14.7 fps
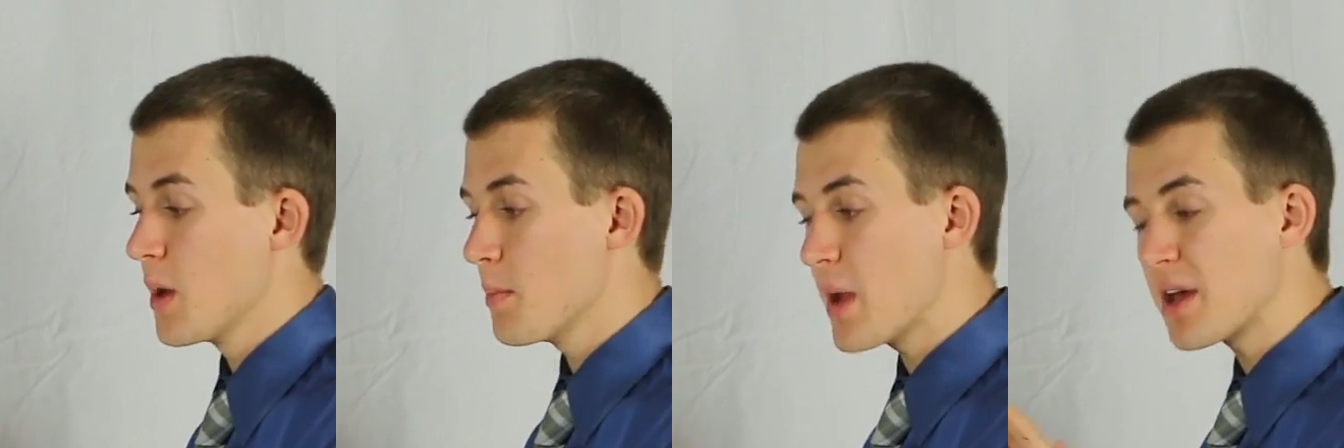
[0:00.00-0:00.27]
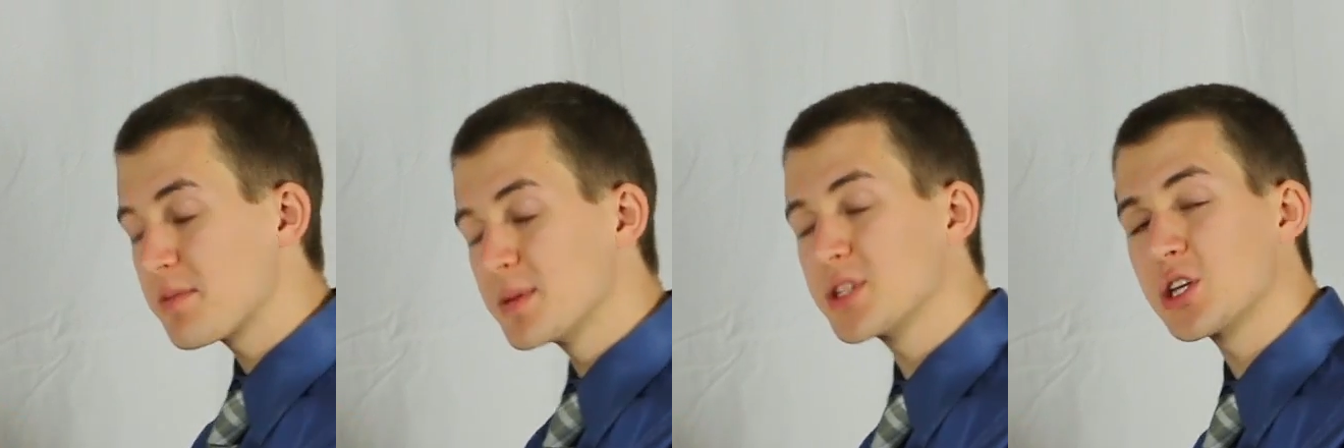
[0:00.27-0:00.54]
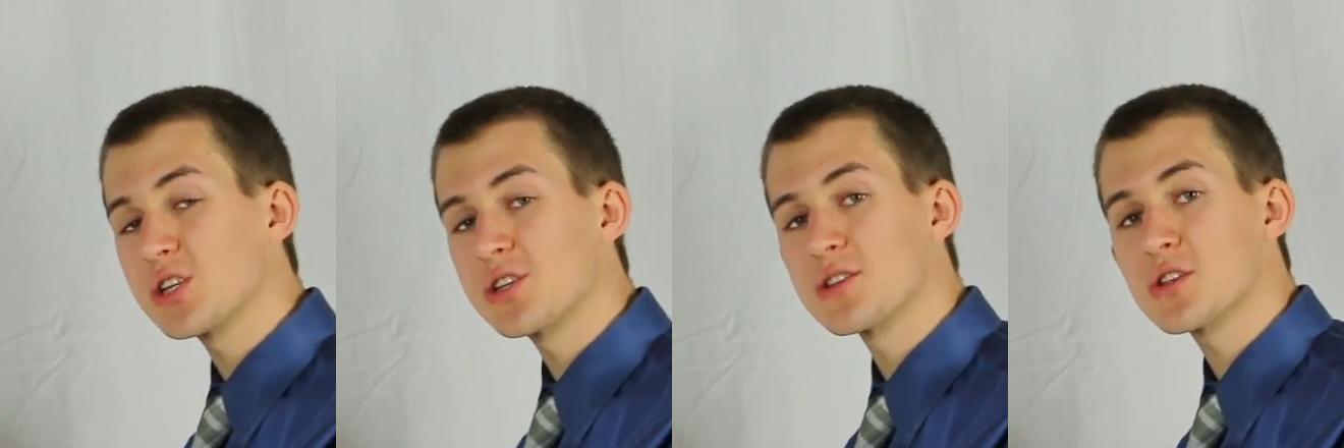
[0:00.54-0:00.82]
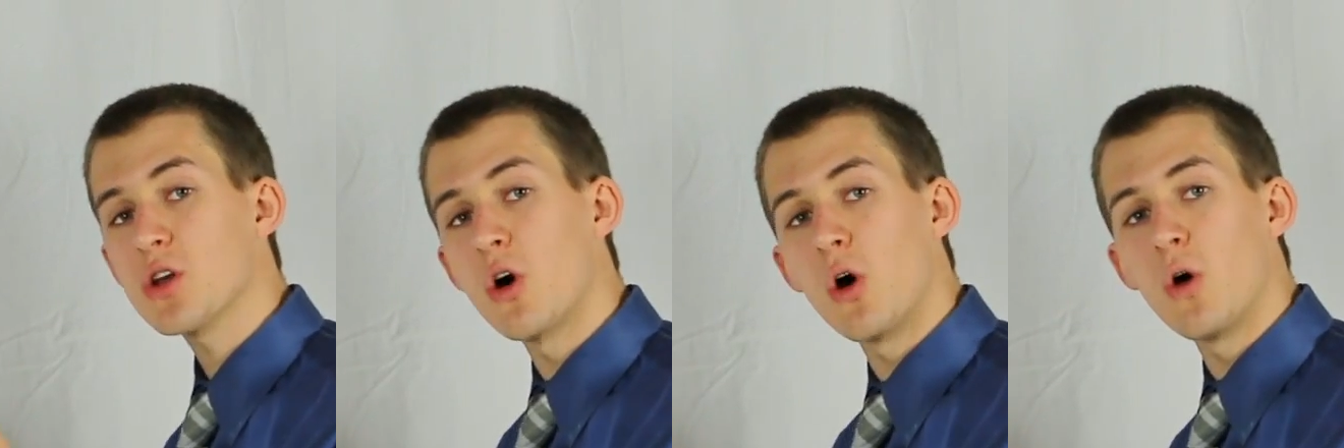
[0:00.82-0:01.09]

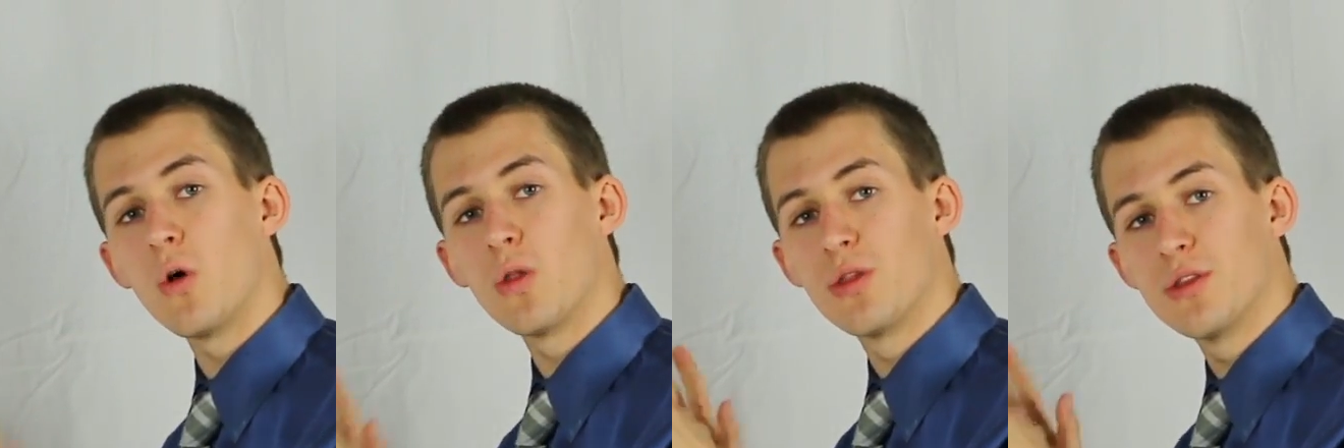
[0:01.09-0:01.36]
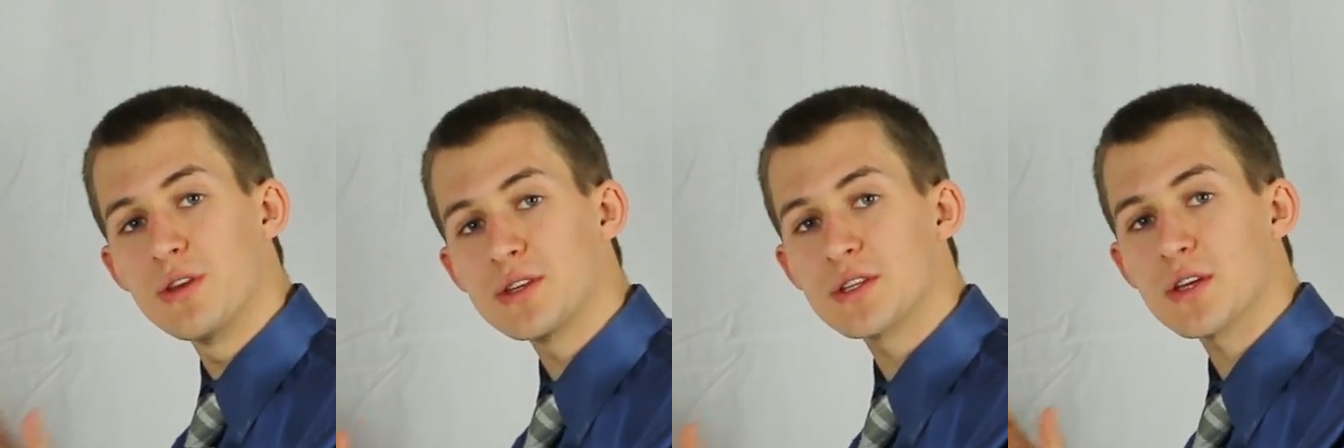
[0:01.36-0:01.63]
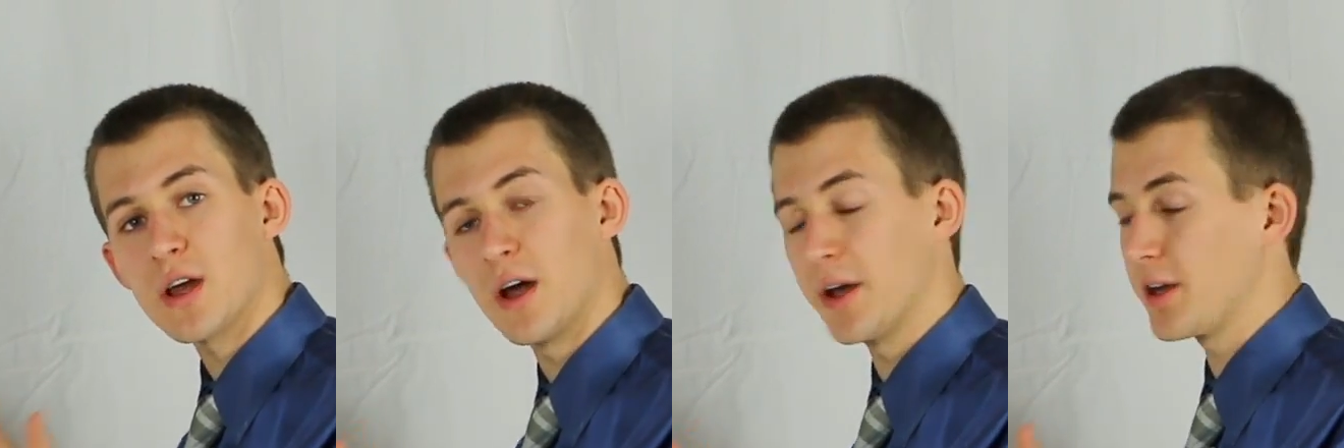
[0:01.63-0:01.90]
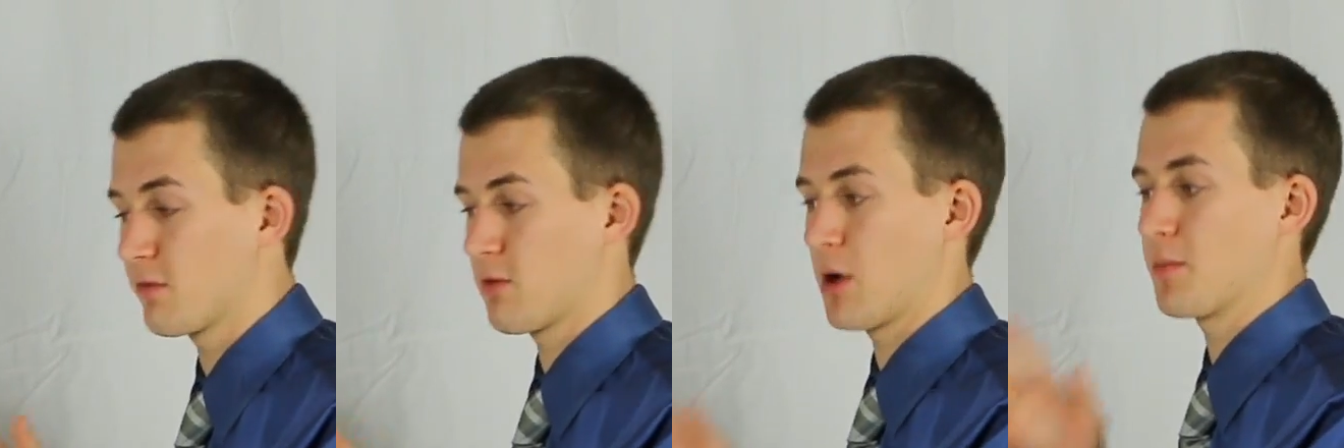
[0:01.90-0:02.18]
Mathematicians call this
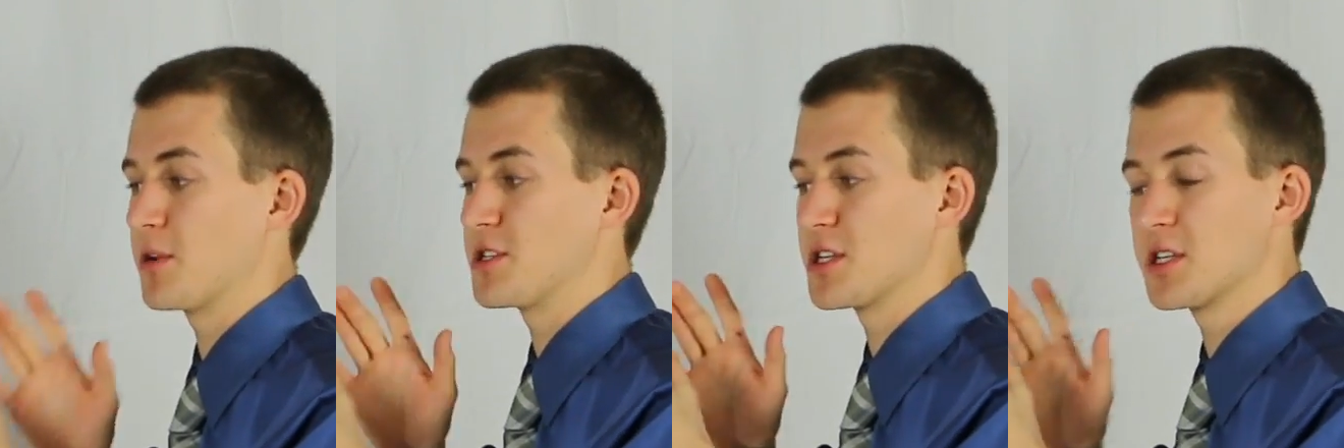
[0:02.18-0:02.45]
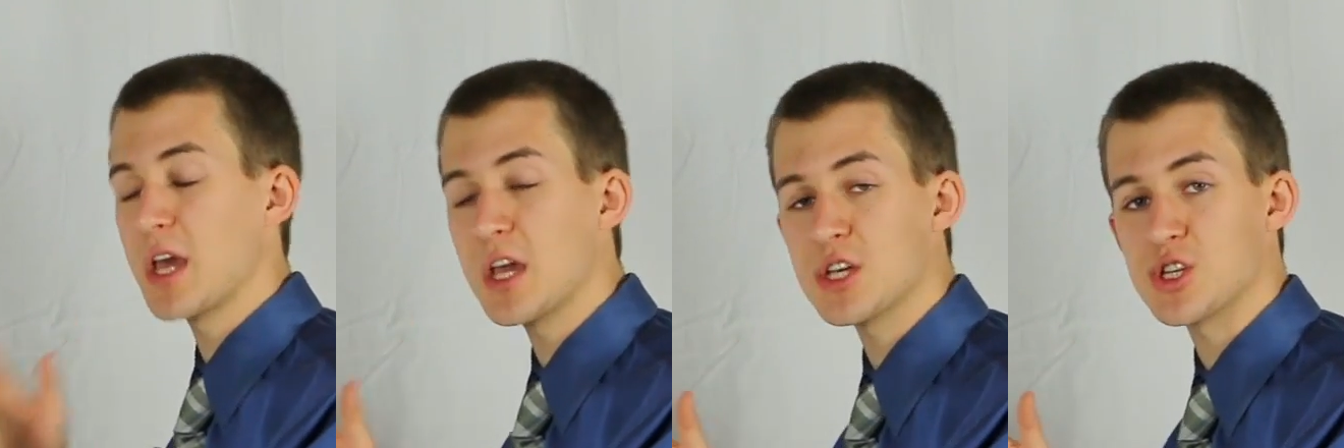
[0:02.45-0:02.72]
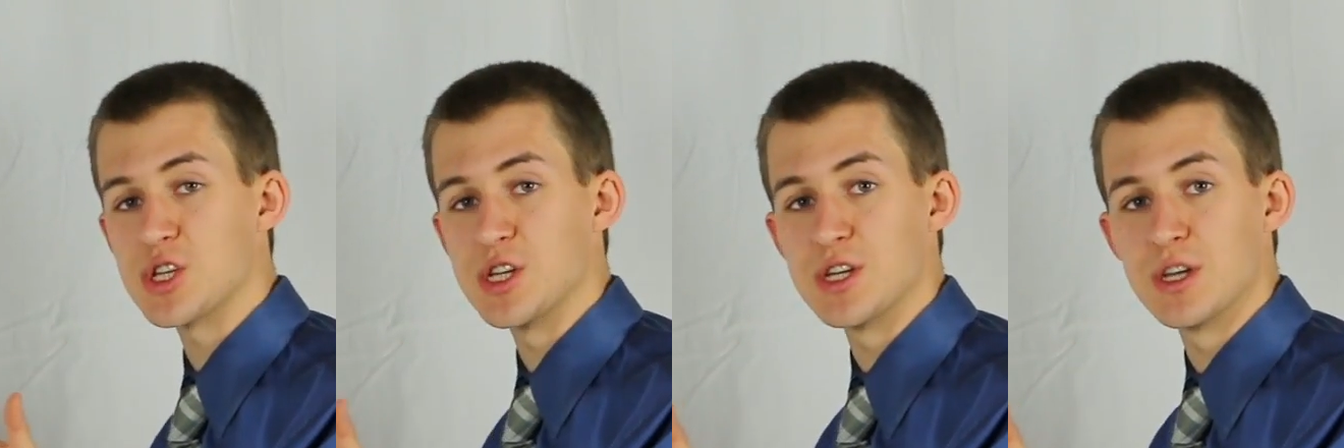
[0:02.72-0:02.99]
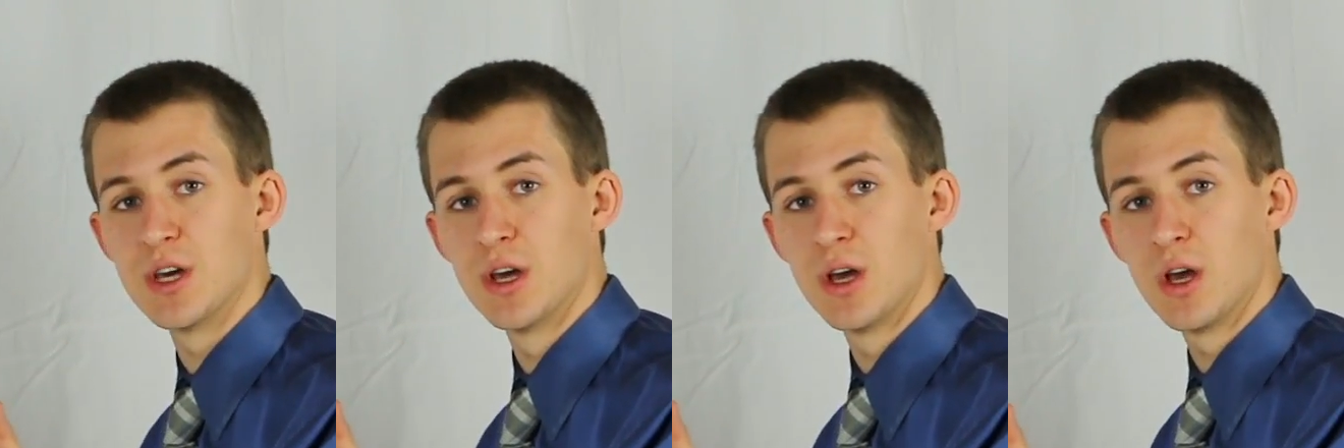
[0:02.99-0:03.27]
kind of
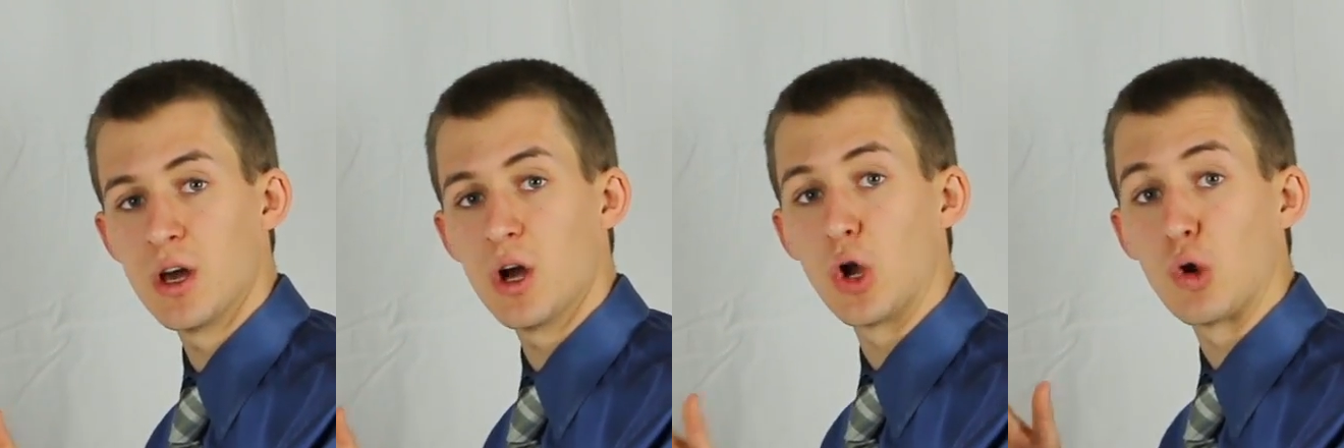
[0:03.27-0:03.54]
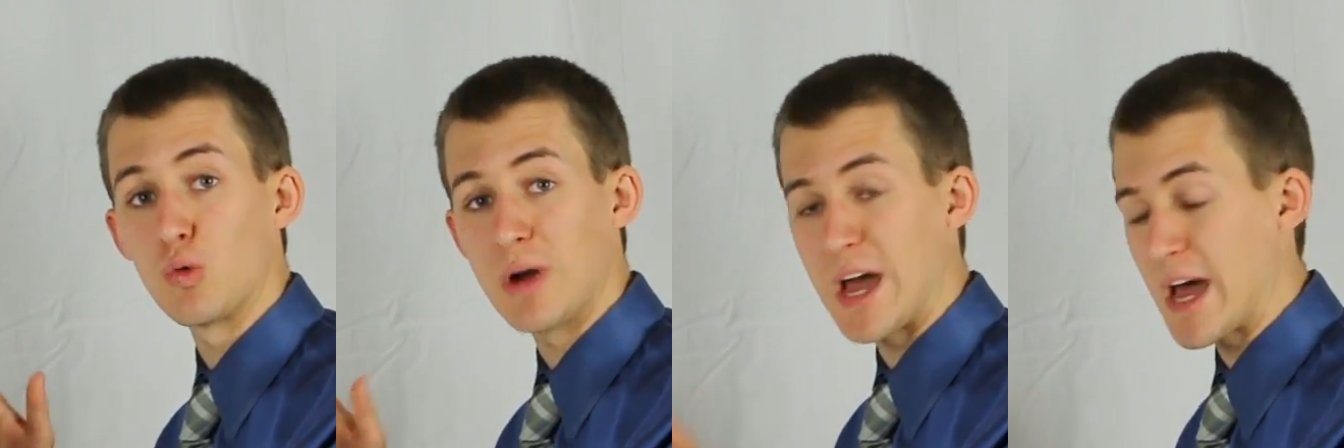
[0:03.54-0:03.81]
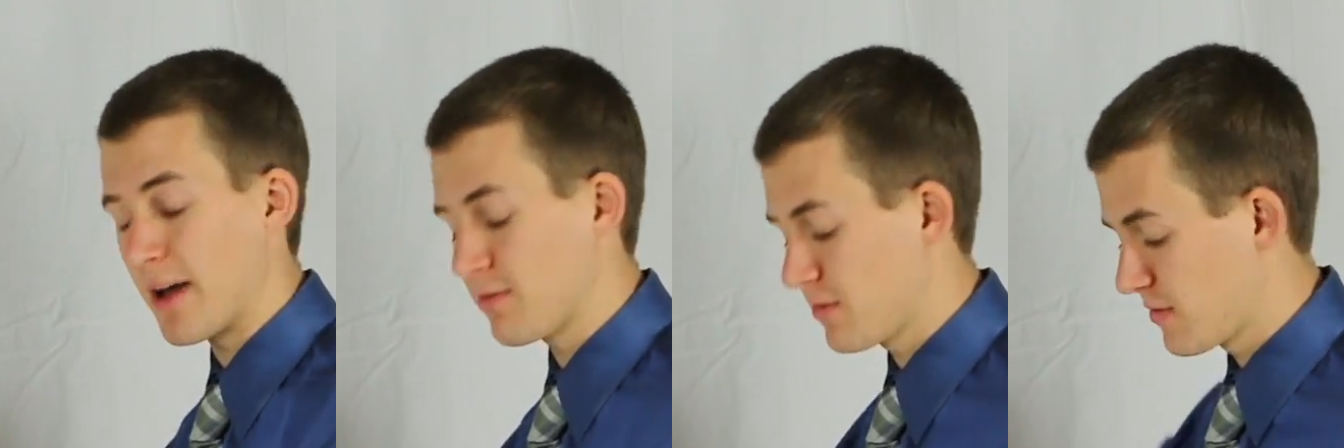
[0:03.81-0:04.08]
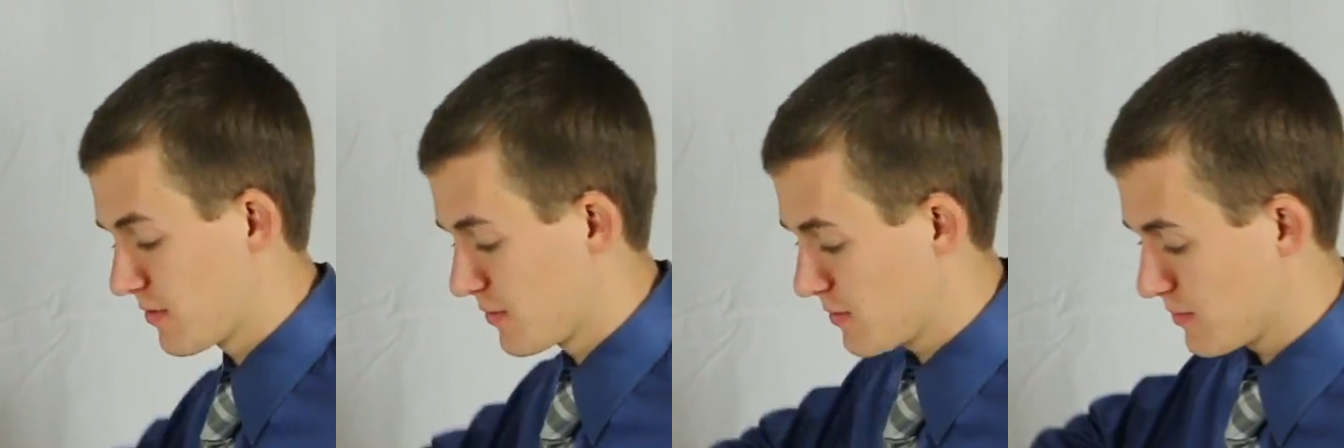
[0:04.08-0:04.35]
representation a graph.